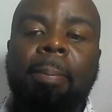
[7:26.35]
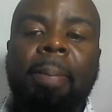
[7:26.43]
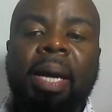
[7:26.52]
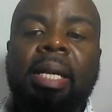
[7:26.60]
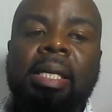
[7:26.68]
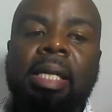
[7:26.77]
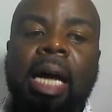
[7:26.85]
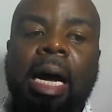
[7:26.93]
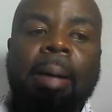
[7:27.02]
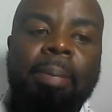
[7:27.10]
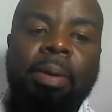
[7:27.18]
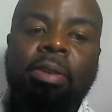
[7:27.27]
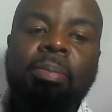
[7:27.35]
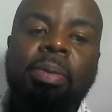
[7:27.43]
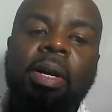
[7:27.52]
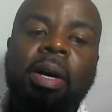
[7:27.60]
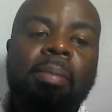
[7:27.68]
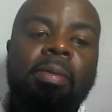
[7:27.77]
It
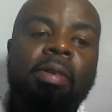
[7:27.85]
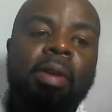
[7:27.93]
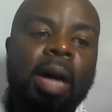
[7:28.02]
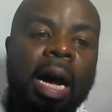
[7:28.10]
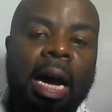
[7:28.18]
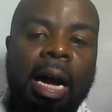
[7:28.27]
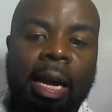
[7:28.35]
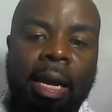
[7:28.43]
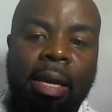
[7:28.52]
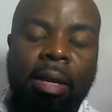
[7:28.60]
becomes high.